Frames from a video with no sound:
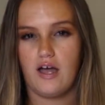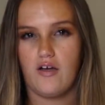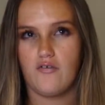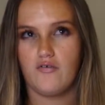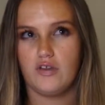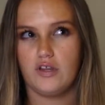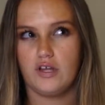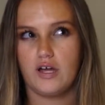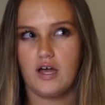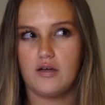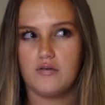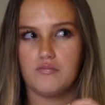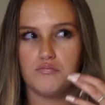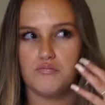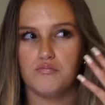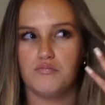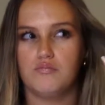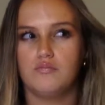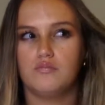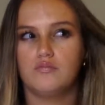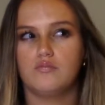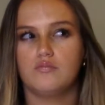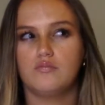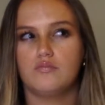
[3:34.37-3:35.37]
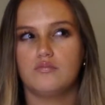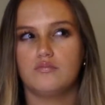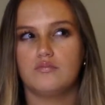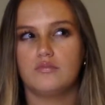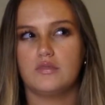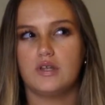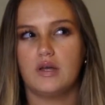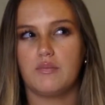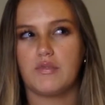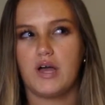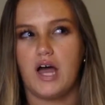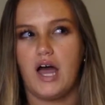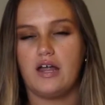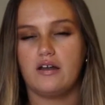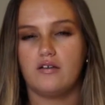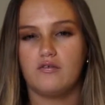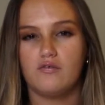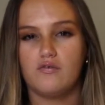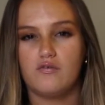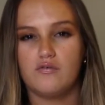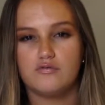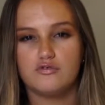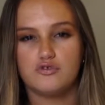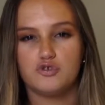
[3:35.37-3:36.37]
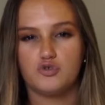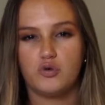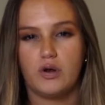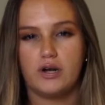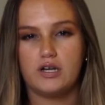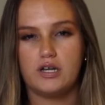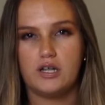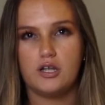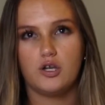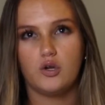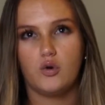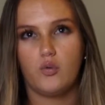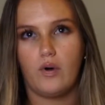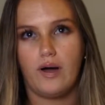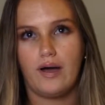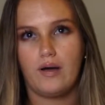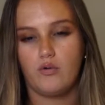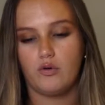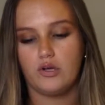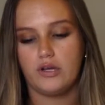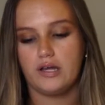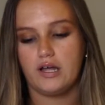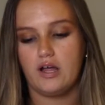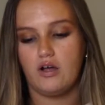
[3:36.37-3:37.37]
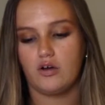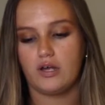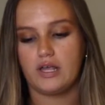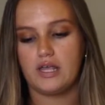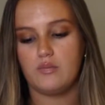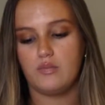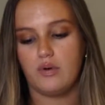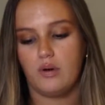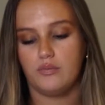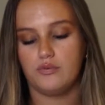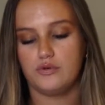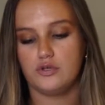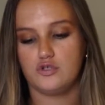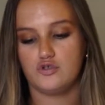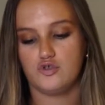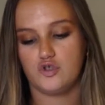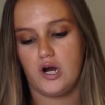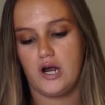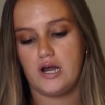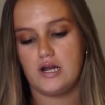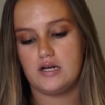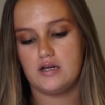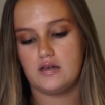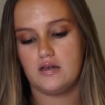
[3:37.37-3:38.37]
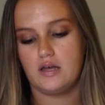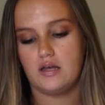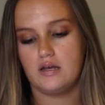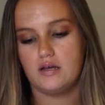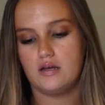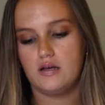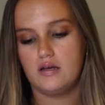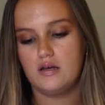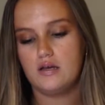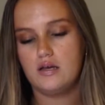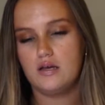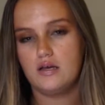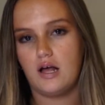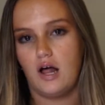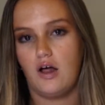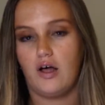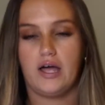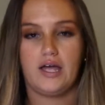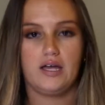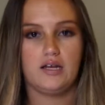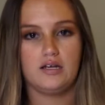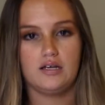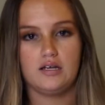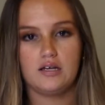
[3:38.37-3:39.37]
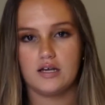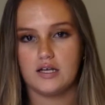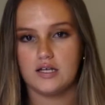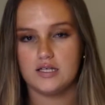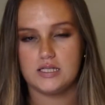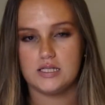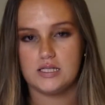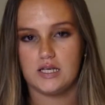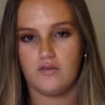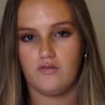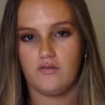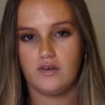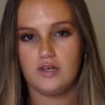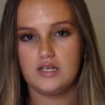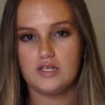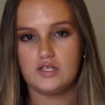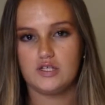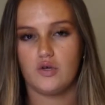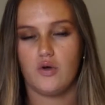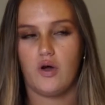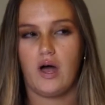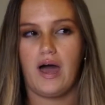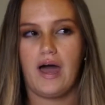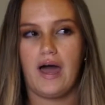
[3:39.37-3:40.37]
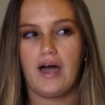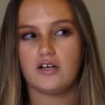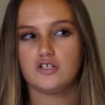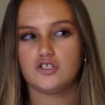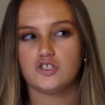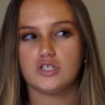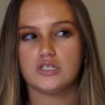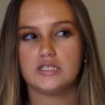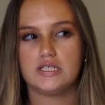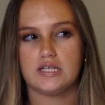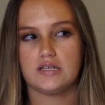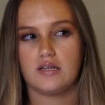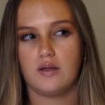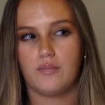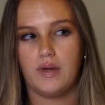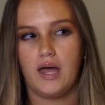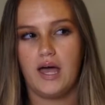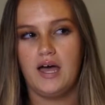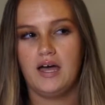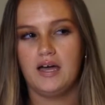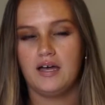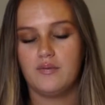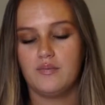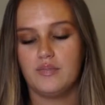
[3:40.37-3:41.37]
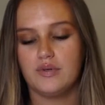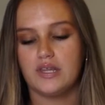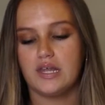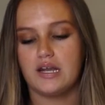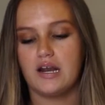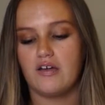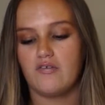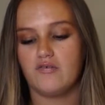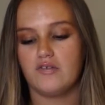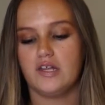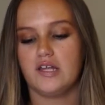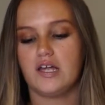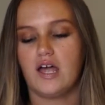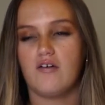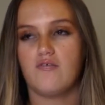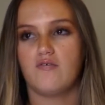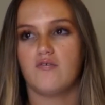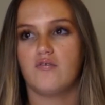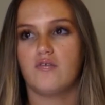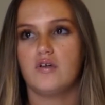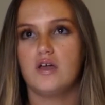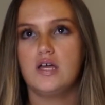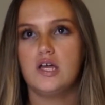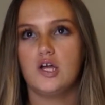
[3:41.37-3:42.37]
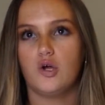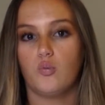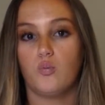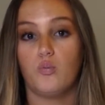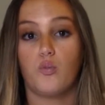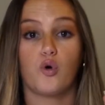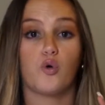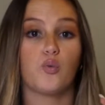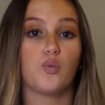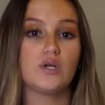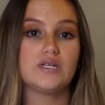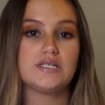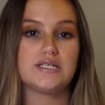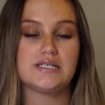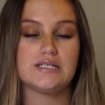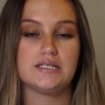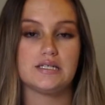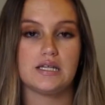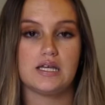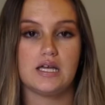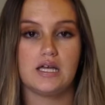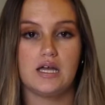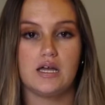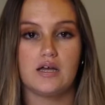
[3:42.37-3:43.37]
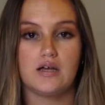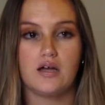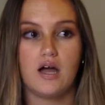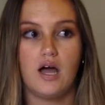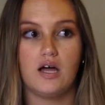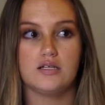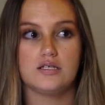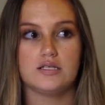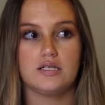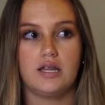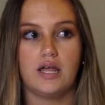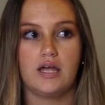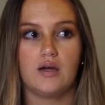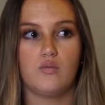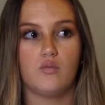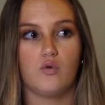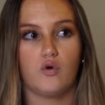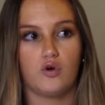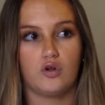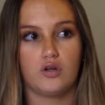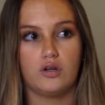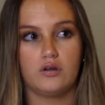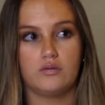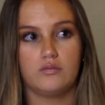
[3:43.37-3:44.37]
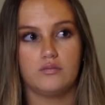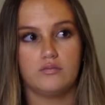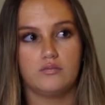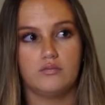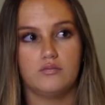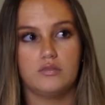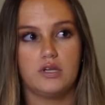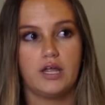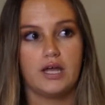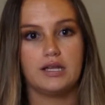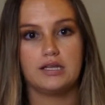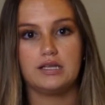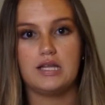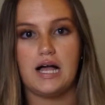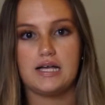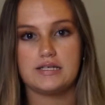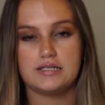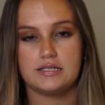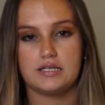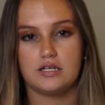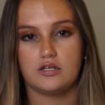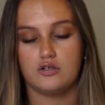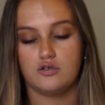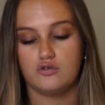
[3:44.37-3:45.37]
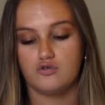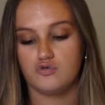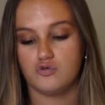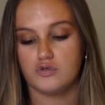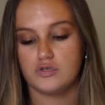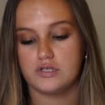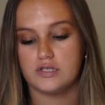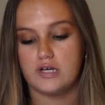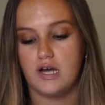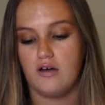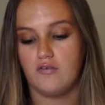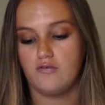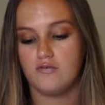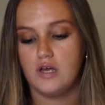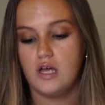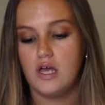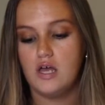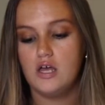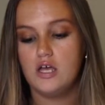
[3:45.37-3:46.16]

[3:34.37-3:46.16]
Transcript: I feel like I am kind of trendy in a way where like I'll keep up with the trend and then I'll hate it and get sick of it. So I actually take that back. But then I feel like I've more recently gotten to like more like classic neutral stuff.